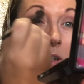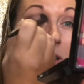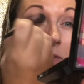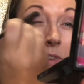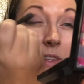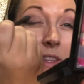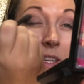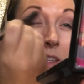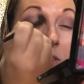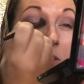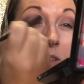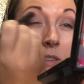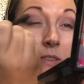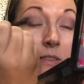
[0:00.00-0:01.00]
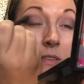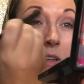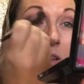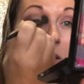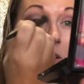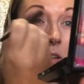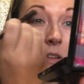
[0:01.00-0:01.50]
Everything just
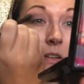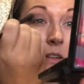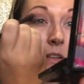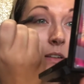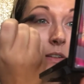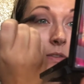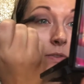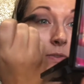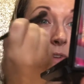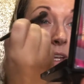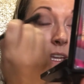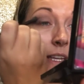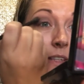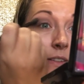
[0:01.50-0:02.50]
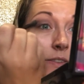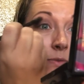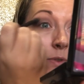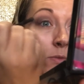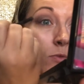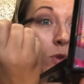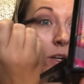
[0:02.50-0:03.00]
fades
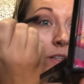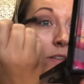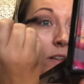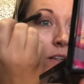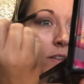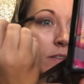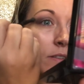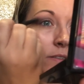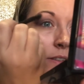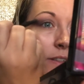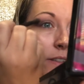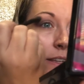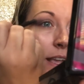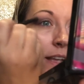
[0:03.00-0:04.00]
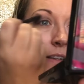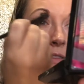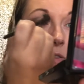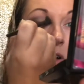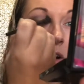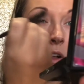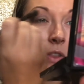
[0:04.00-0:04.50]
from one color to the next,
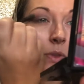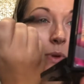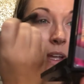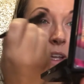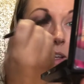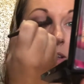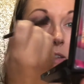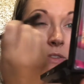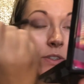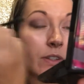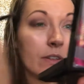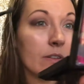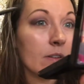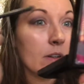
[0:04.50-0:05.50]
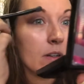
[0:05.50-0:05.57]
all the way into